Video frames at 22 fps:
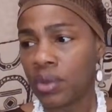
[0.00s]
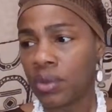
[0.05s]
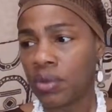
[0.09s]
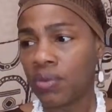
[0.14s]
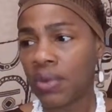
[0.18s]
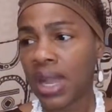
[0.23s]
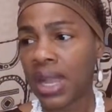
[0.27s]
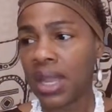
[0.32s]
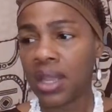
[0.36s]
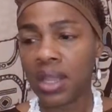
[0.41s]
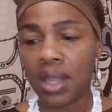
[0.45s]

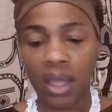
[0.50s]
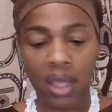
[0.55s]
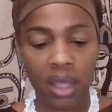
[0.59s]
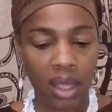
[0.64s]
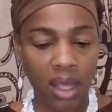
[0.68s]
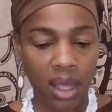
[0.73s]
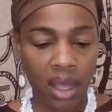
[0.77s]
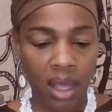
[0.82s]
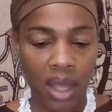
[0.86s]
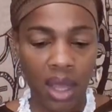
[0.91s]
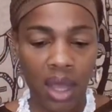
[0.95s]
right?
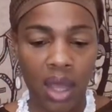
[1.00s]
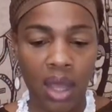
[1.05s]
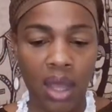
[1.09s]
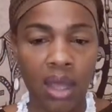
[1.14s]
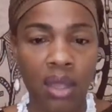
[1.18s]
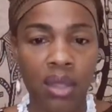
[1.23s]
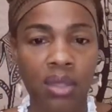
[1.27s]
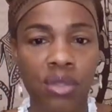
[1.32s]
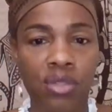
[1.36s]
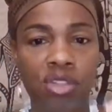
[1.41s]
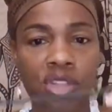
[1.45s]

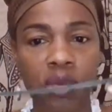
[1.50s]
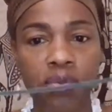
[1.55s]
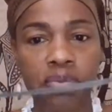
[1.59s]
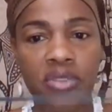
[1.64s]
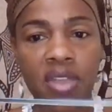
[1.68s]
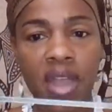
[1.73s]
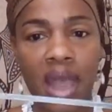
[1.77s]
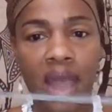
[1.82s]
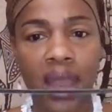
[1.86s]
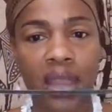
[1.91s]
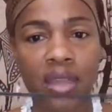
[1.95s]
Zip
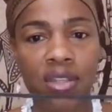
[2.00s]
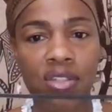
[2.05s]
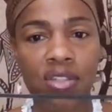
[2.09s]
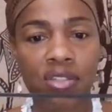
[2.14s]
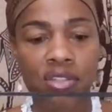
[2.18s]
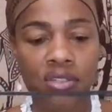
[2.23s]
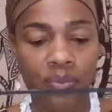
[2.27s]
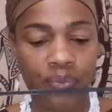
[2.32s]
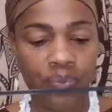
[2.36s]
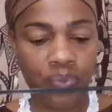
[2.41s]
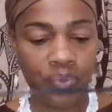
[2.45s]
ties.